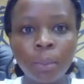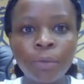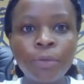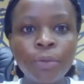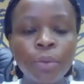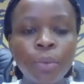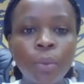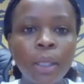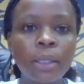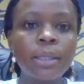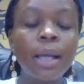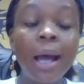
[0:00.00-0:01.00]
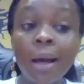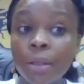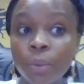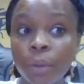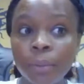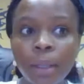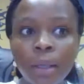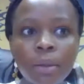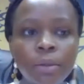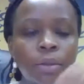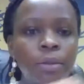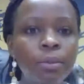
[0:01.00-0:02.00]
food waste. How do we make
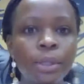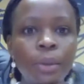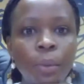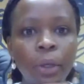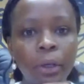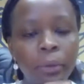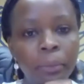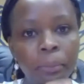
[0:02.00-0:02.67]
consumers aware?